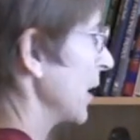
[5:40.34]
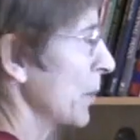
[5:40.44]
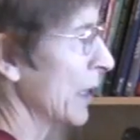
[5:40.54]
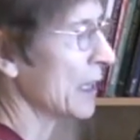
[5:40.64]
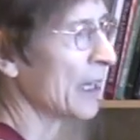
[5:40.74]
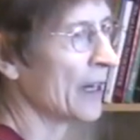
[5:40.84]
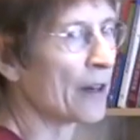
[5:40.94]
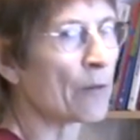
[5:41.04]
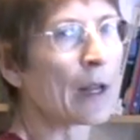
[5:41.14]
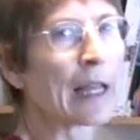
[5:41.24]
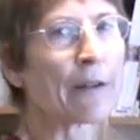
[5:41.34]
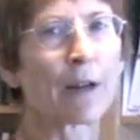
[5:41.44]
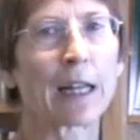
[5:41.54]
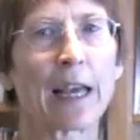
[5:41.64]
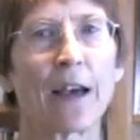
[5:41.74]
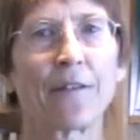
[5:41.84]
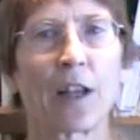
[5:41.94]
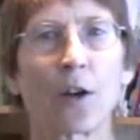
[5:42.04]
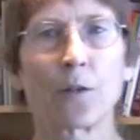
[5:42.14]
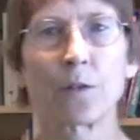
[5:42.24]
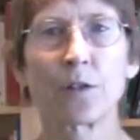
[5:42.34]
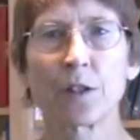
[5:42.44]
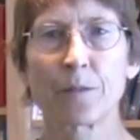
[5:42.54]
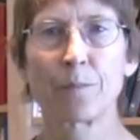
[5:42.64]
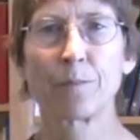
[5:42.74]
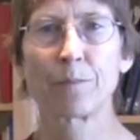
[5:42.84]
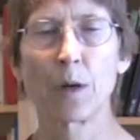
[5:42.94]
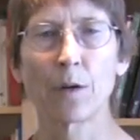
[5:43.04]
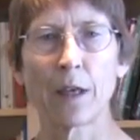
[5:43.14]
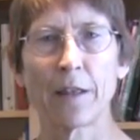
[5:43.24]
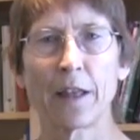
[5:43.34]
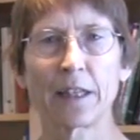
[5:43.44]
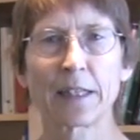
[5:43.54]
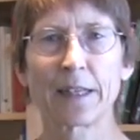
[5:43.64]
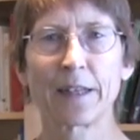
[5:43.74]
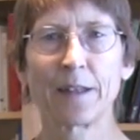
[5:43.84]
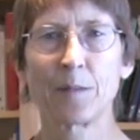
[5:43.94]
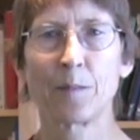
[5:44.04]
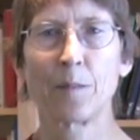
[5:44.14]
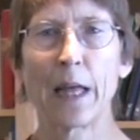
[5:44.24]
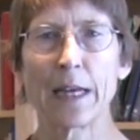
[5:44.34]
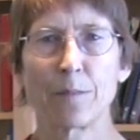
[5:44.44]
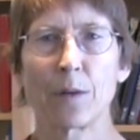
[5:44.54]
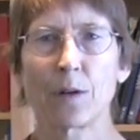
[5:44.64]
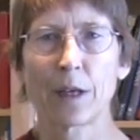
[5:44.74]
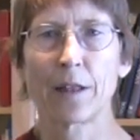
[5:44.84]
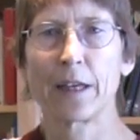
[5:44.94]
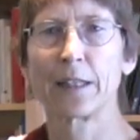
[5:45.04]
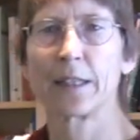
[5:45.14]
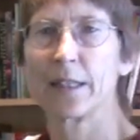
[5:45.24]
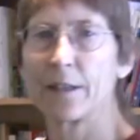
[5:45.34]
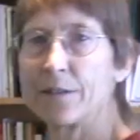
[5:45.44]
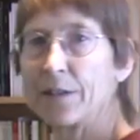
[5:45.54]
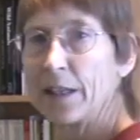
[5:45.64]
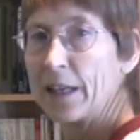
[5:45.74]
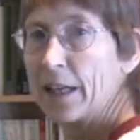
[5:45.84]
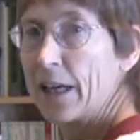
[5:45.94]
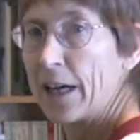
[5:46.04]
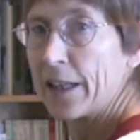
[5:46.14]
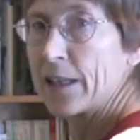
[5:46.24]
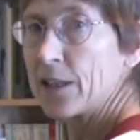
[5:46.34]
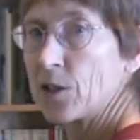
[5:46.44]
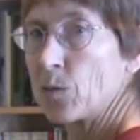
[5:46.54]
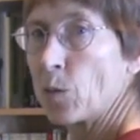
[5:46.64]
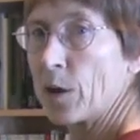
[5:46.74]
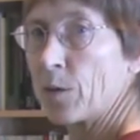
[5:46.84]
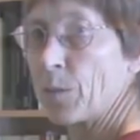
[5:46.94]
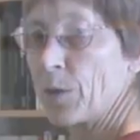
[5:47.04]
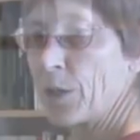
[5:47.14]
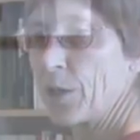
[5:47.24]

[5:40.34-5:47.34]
expect to carry really, really heavy loads. Just bulky things. Light, bulky things. So I think it should work pretty